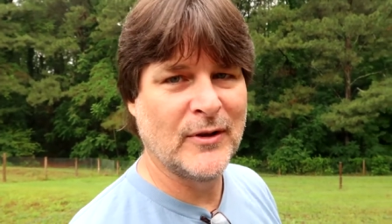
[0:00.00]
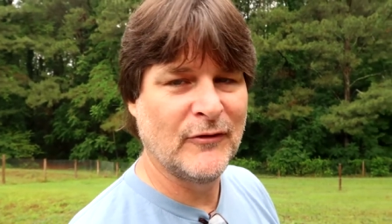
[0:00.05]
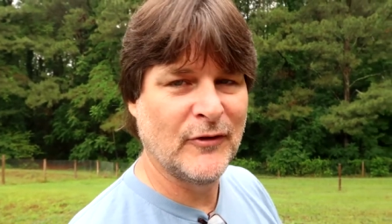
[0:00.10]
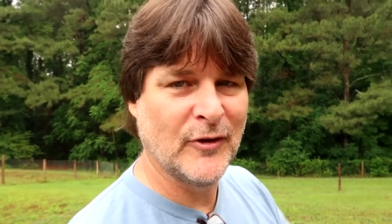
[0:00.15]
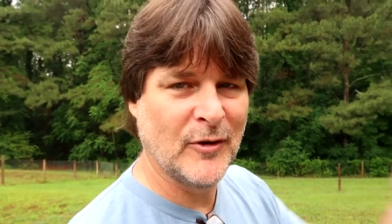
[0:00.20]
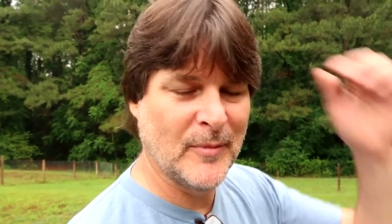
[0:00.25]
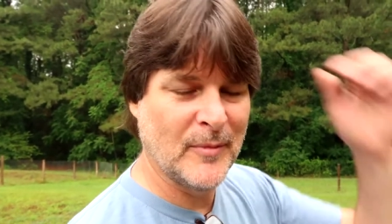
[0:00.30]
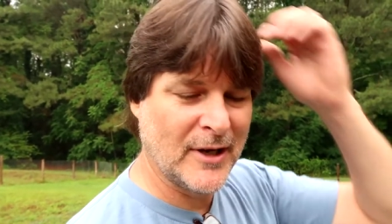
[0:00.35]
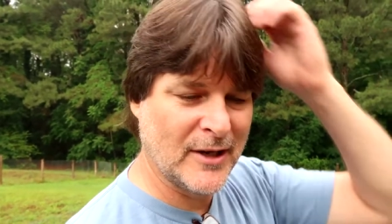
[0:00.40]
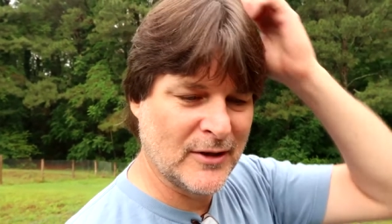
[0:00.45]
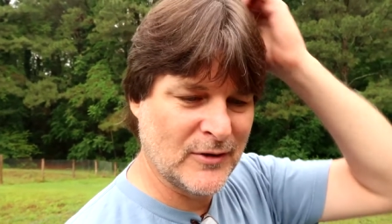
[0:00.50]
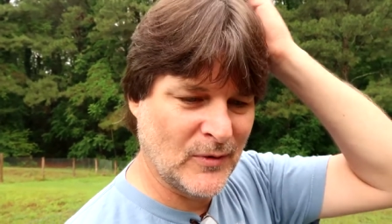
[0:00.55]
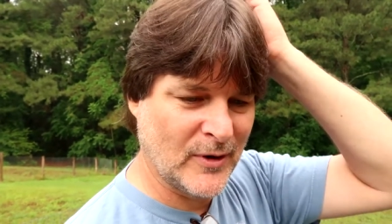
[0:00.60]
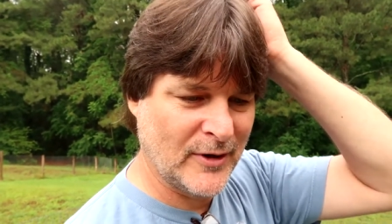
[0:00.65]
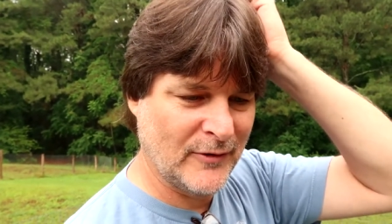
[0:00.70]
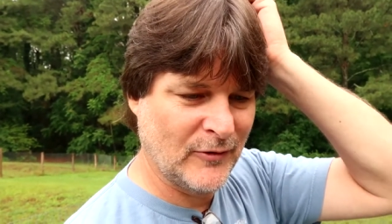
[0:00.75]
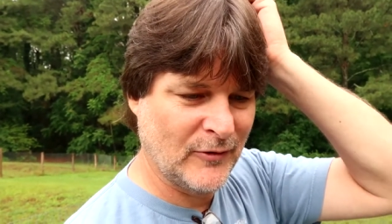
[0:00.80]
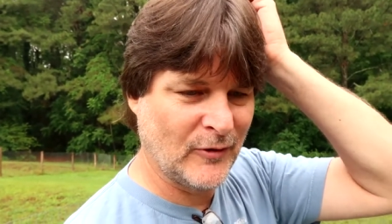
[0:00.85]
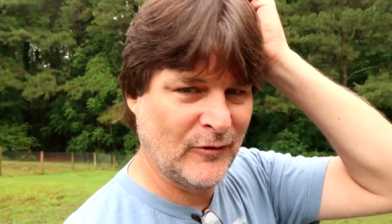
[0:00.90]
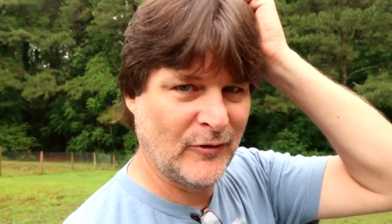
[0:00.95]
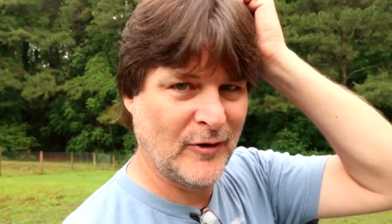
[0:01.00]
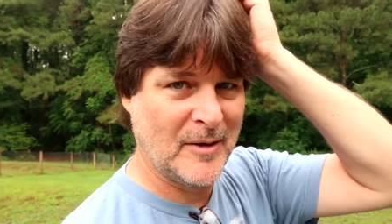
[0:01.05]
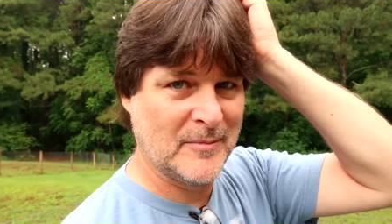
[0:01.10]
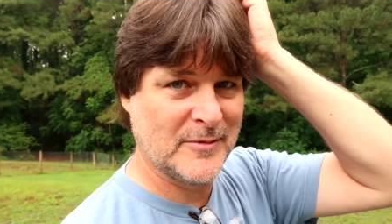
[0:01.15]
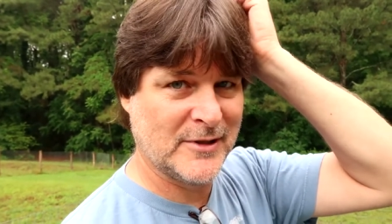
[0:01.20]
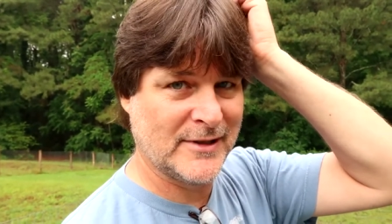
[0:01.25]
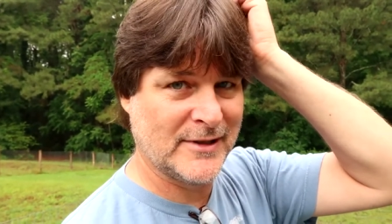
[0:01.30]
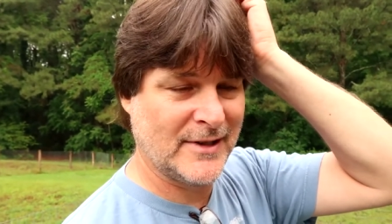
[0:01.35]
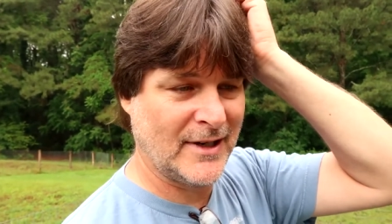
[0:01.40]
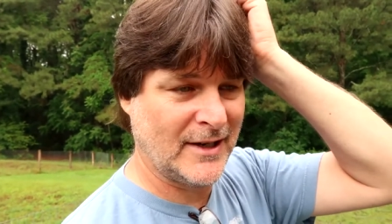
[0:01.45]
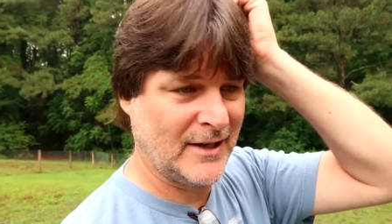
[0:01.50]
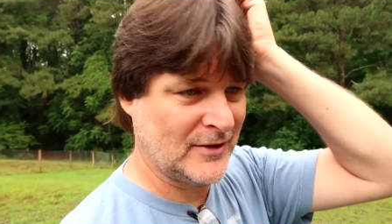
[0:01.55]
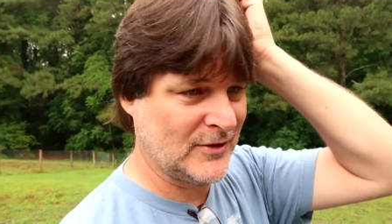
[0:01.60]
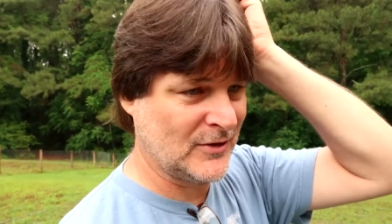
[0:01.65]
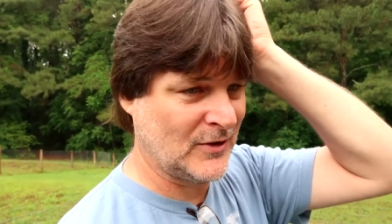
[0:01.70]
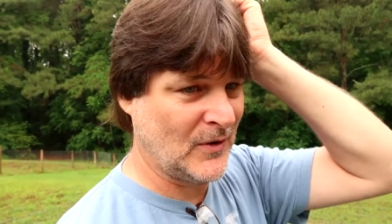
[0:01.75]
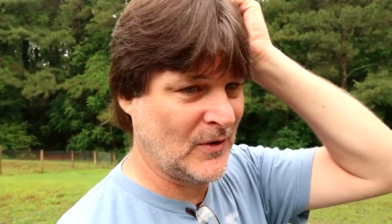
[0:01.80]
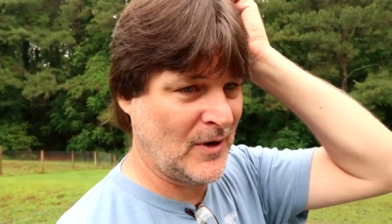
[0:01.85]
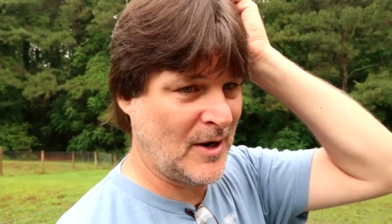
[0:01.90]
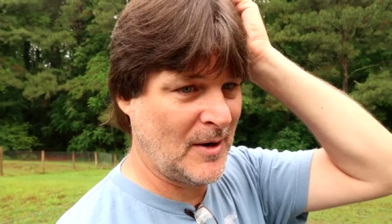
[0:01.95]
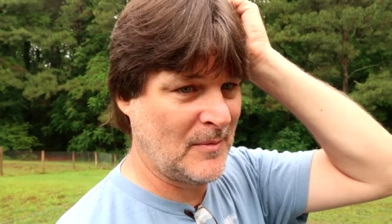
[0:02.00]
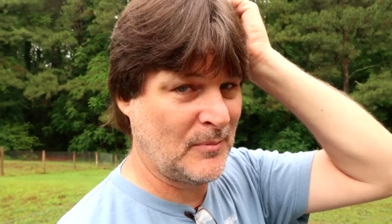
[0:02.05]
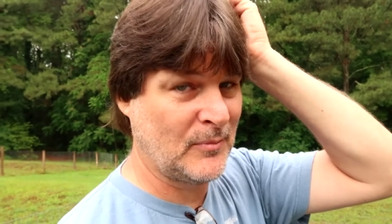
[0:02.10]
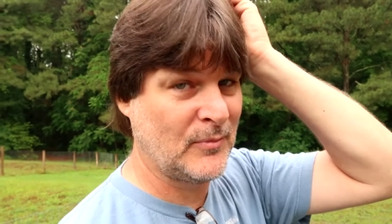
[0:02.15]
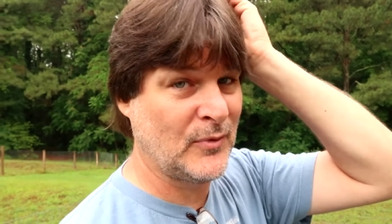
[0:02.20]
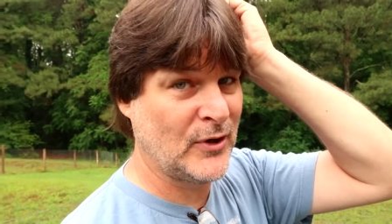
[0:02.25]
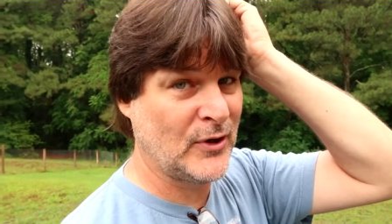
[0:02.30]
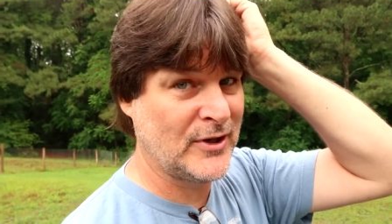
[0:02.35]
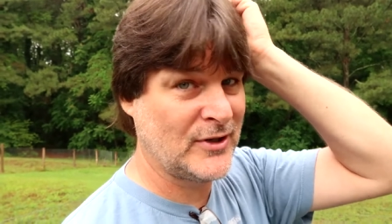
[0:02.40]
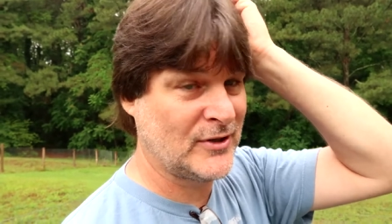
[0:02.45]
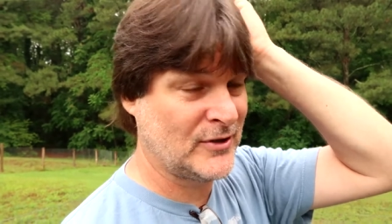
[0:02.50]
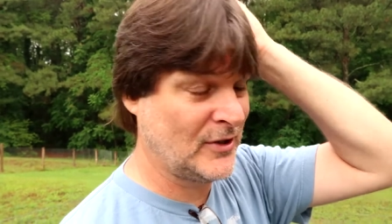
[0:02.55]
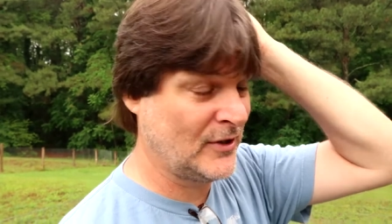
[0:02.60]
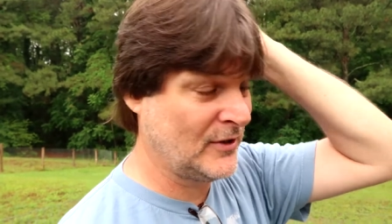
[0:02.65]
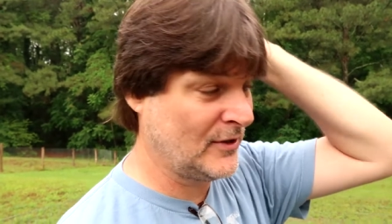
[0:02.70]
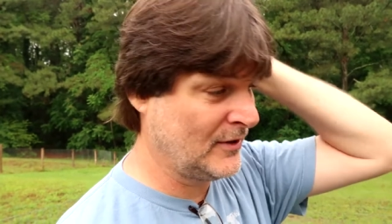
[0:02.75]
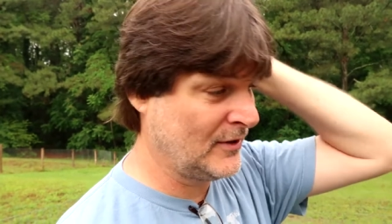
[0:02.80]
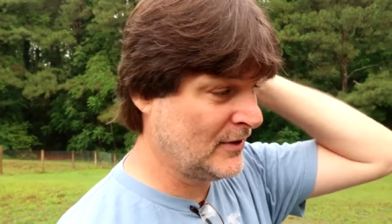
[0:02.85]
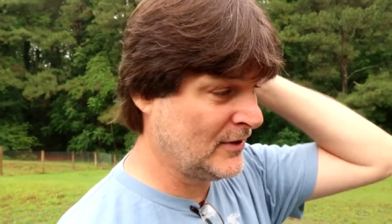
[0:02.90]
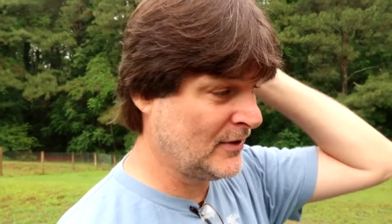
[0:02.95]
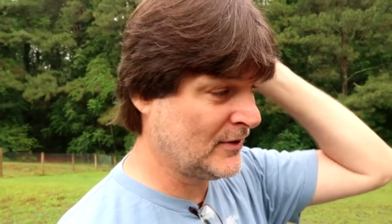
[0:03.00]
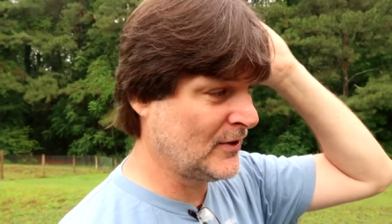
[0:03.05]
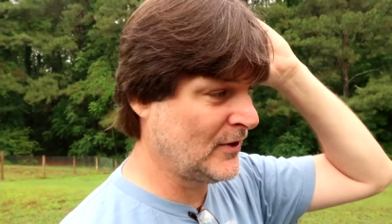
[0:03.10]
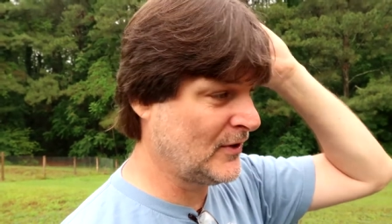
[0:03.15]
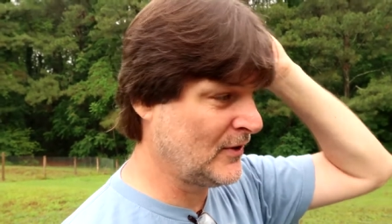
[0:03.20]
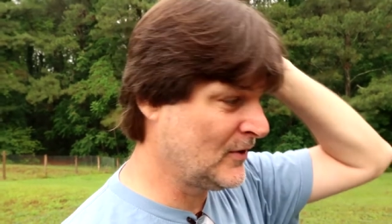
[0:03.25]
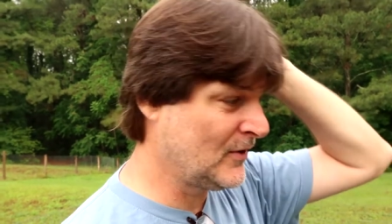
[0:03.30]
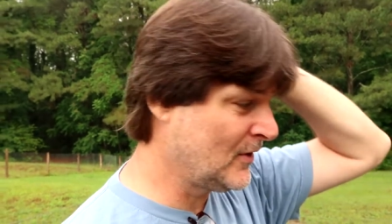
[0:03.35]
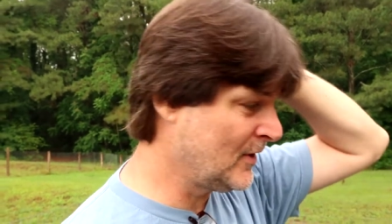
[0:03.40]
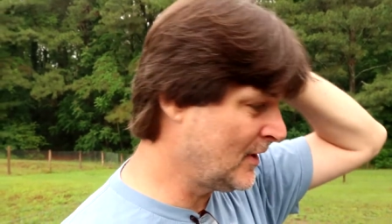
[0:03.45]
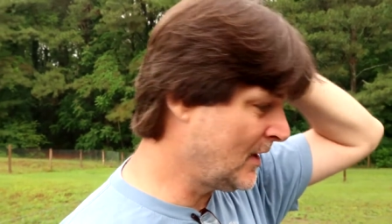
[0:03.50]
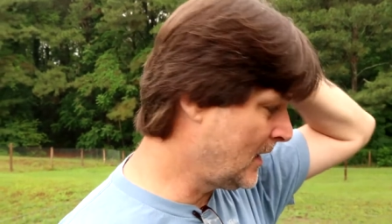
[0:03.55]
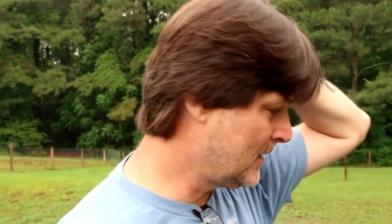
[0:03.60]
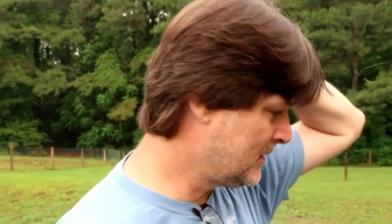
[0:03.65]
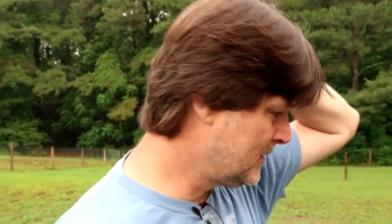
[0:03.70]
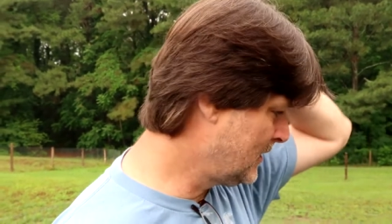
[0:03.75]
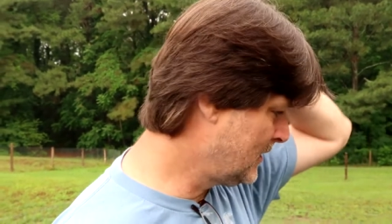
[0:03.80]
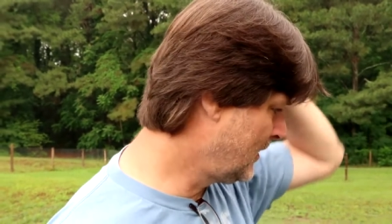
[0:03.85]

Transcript: filming at 24 frames a second so I'm pretty certain, certain you did not see